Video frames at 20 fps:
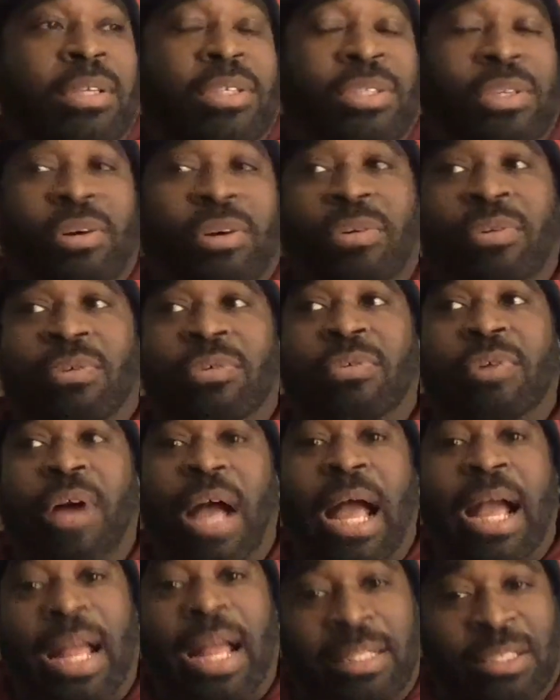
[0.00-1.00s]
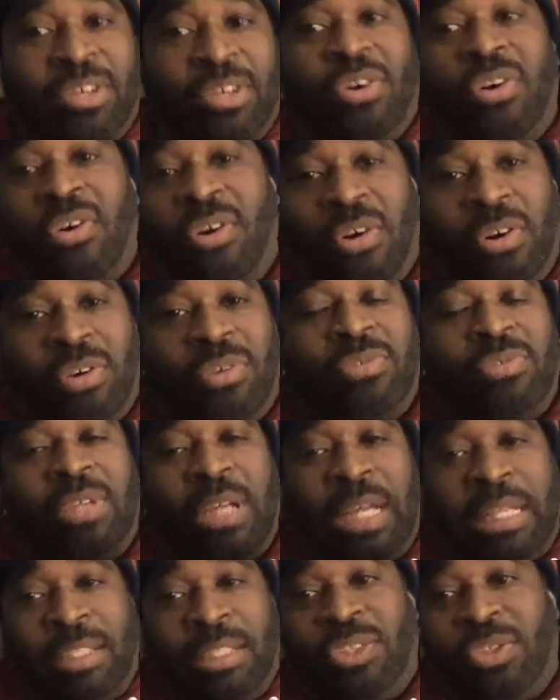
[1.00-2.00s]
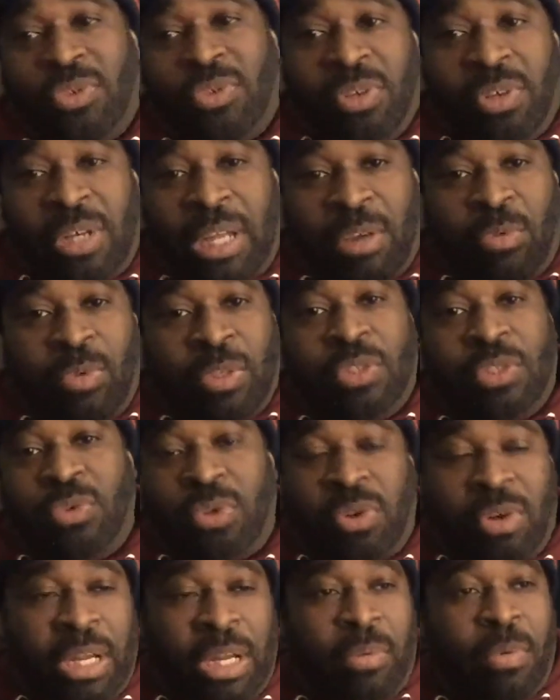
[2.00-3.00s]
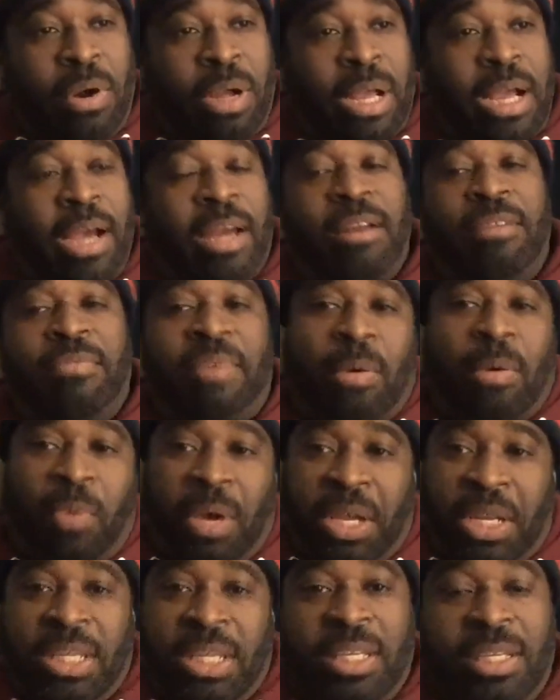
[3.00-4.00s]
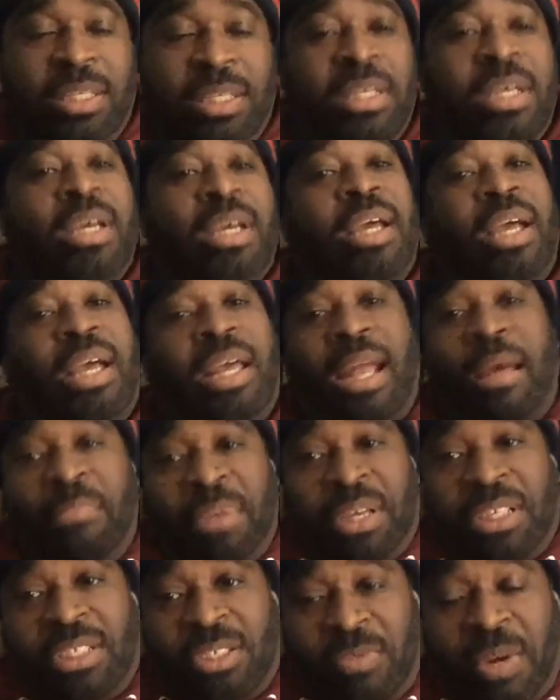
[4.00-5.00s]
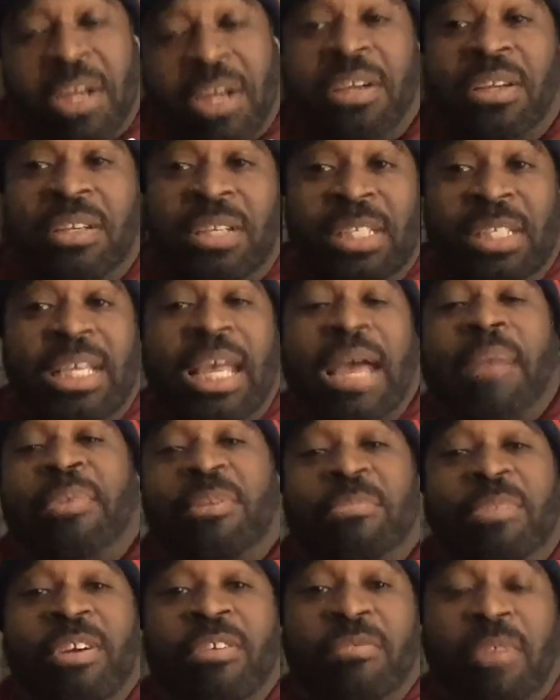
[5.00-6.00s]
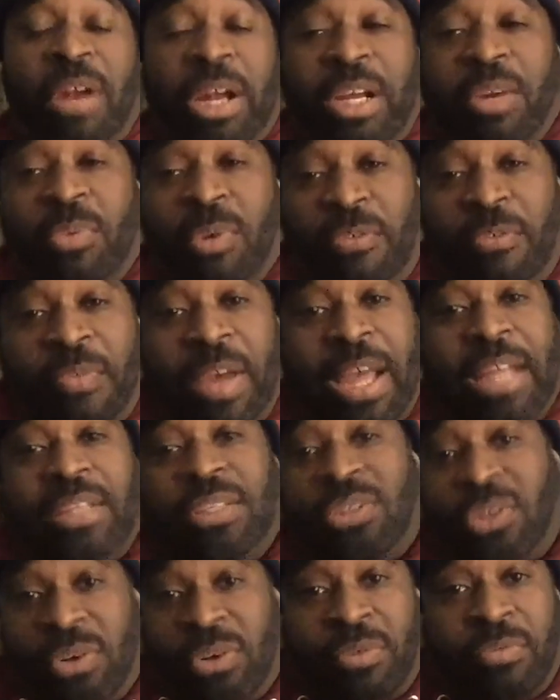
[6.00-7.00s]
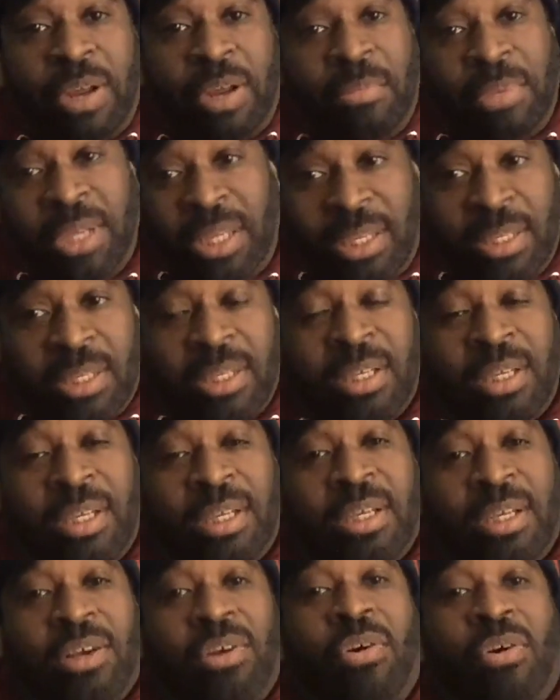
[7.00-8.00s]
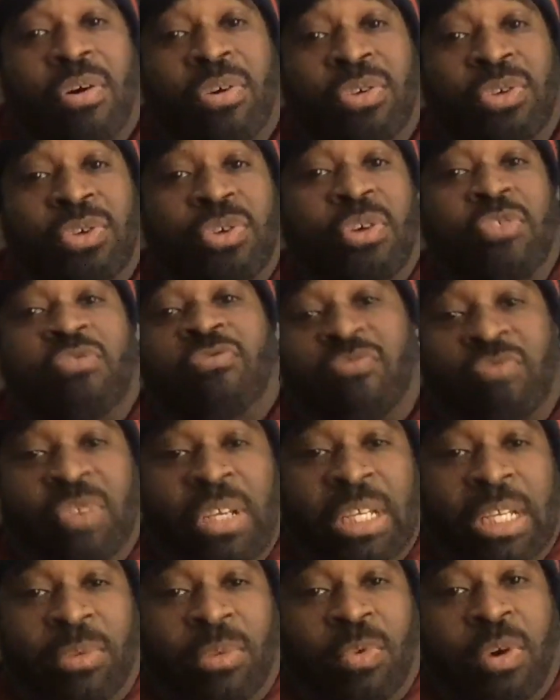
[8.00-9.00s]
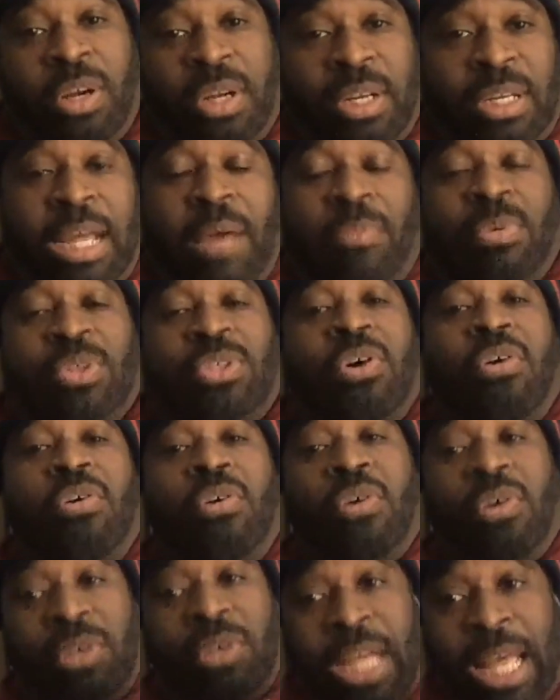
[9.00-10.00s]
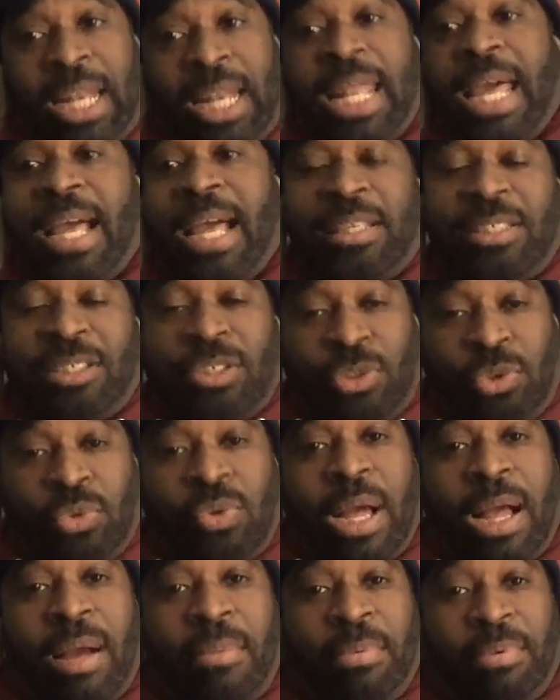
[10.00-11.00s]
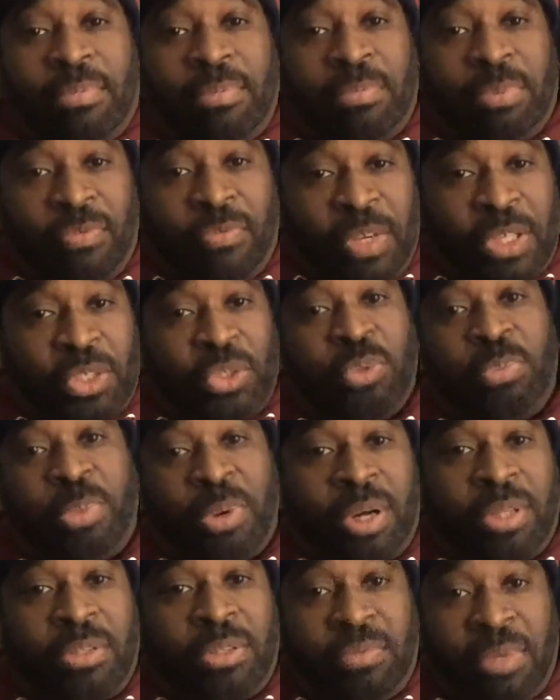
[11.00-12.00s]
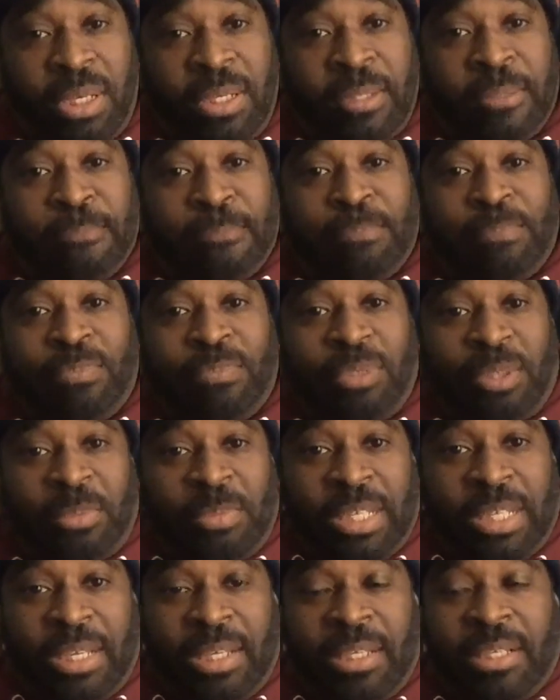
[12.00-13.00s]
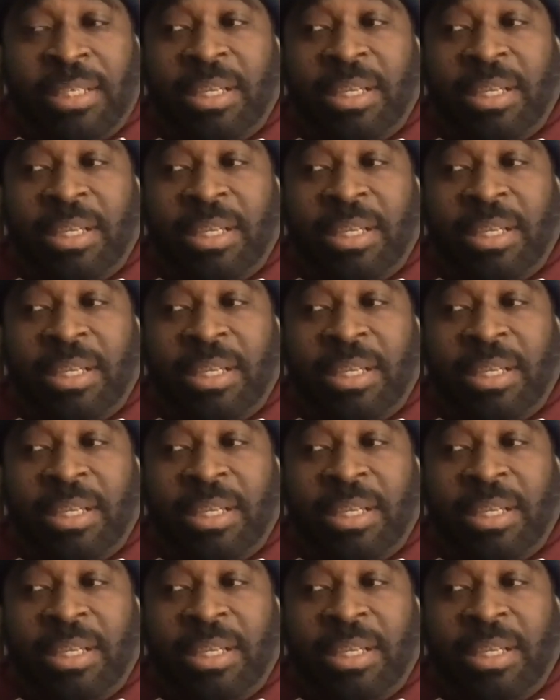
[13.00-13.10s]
So I got the call at the studio they was doing all their work out of. I went in and I mixed the record. And this happened to be a record with Fat Joe and Remy called You Don't Really Wanna, that was on that last Clue album, Professional Part 3. You know what I'm saying?